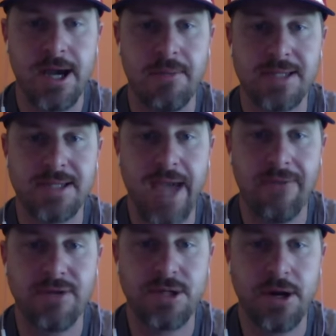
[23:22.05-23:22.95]
His
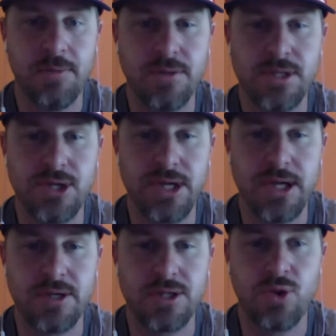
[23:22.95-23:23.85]
average starting position
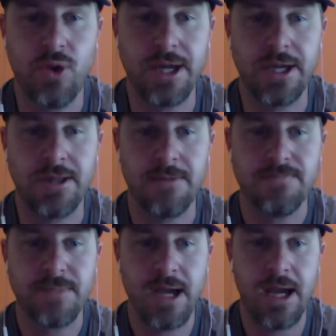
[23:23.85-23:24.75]
here is 20th,
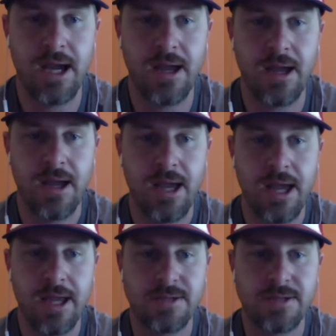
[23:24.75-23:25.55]
and in